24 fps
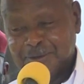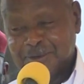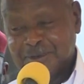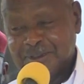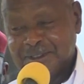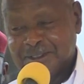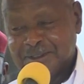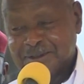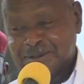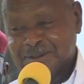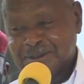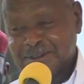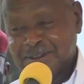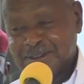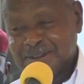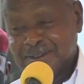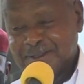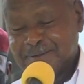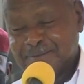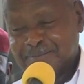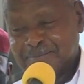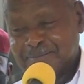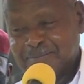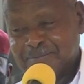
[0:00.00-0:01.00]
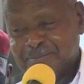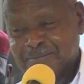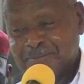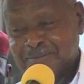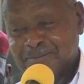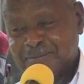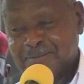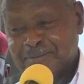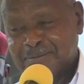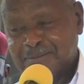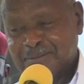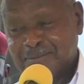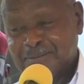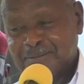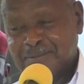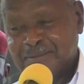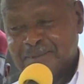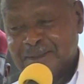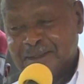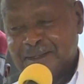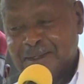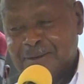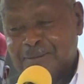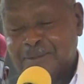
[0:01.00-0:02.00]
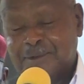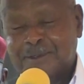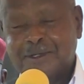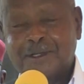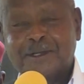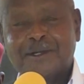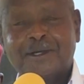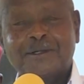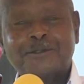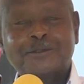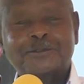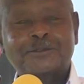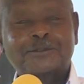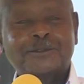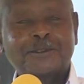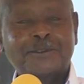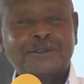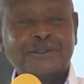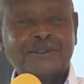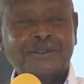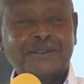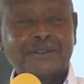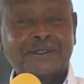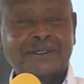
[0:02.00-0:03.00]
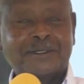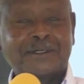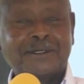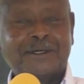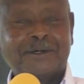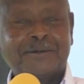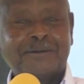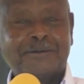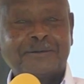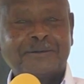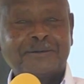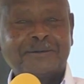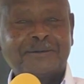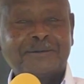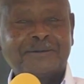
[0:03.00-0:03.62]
that Amkeyo had stolen the cow.